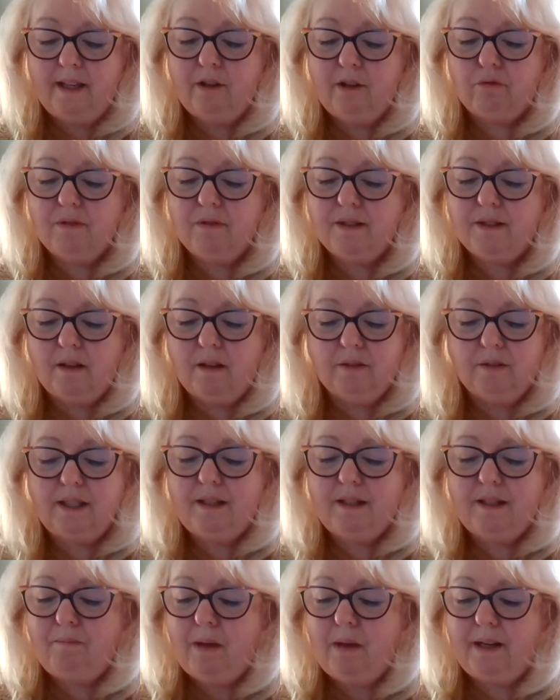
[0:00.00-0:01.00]
and it
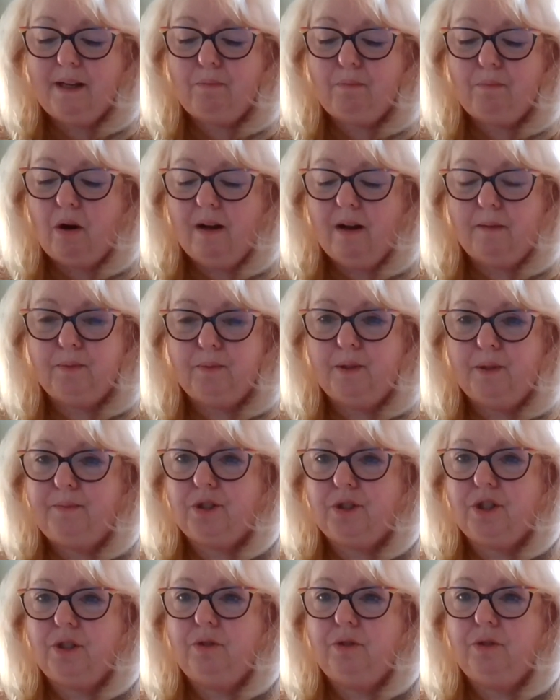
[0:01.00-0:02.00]
resulted in many
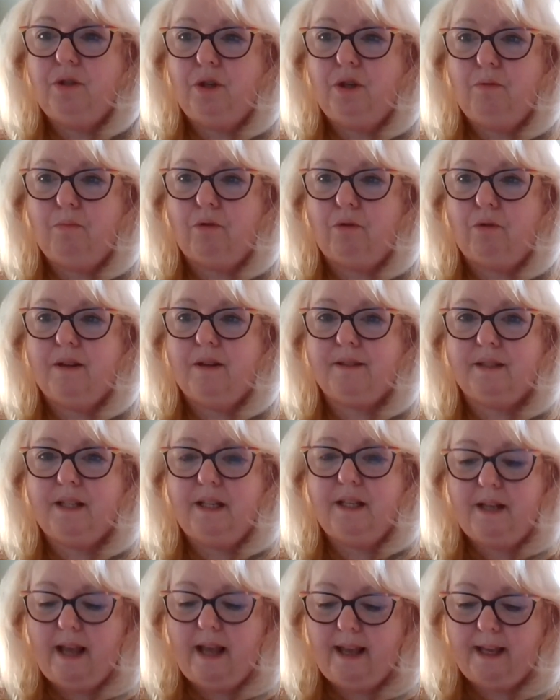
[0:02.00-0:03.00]
problems too numerous
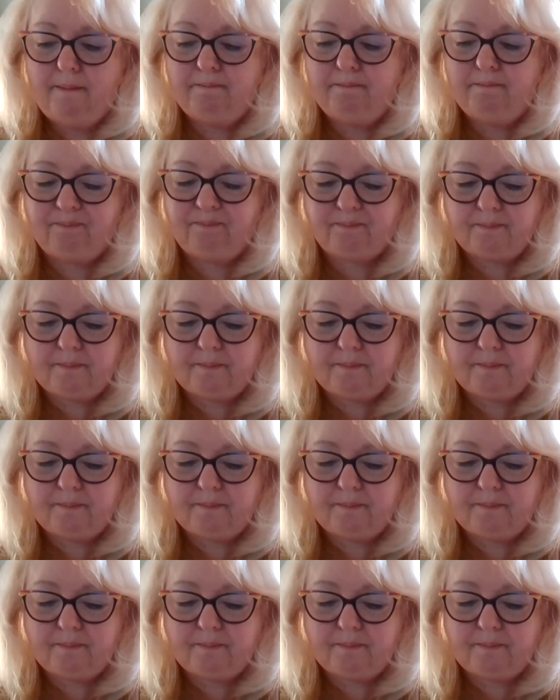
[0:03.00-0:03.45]
to name.